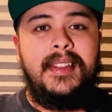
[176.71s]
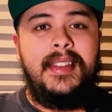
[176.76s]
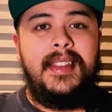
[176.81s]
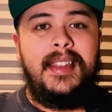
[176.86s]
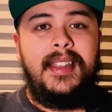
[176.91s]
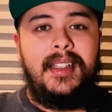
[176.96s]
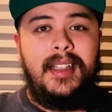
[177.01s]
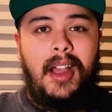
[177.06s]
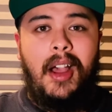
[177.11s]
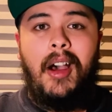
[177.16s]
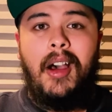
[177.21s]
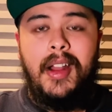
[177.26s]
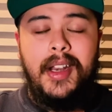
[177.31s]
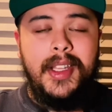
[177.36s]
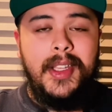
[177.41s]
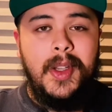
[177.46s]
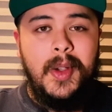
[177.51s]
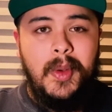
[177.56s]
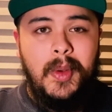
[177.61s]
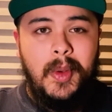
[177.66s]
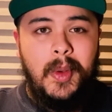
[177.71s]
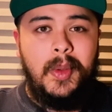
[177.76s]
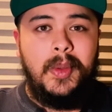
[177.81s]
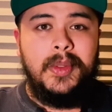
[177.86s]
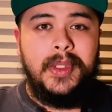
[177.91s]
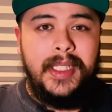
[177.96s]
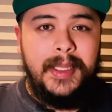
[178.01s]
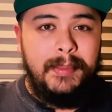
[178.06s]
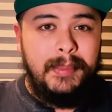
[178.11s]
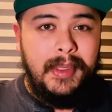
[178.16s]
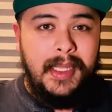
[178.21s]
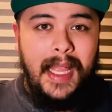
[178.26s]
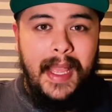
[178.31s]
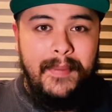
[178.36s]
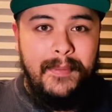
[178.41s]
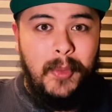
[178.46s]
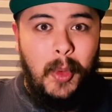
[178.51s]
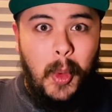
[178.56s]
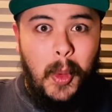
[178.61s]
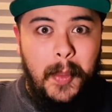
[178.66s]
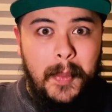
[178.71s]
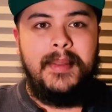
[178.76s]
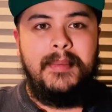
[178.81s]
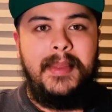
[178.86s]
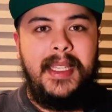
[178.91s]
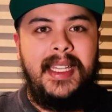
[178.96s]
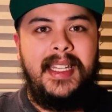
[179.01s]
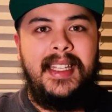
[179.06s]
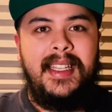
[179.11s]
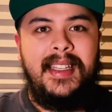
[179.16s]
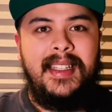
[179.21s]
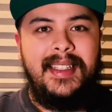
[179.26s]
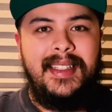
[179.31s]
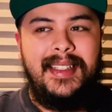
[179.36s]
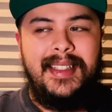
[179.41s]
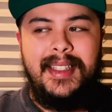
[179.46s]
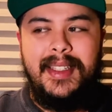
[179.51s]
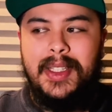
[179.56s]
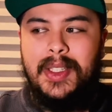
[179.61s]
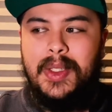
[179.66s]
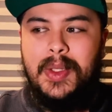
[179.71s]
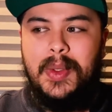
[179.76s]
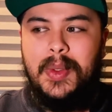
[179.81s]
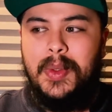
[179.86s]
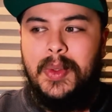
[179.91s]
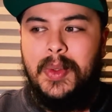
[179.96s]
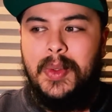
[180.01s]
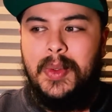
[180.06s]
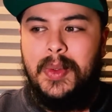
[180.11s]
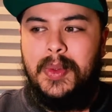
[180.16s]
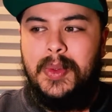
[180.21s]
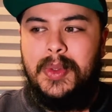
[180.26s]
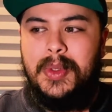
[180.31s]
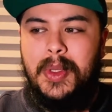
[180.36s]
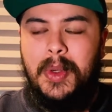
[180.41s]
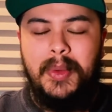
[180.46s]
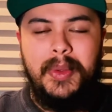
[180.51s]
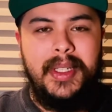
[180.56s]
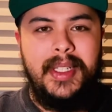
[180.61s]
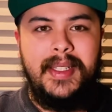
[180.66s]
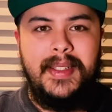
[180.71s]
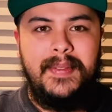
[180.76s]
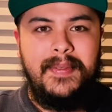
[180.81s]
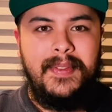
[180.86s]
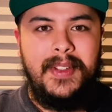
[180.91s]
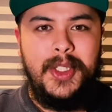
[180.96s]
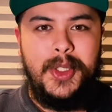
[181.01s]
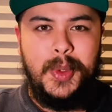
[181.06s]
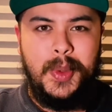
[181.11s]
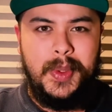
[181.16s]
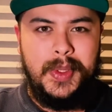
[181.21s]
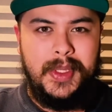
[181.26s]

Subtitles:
an audio only platform, meaning you don't get visuals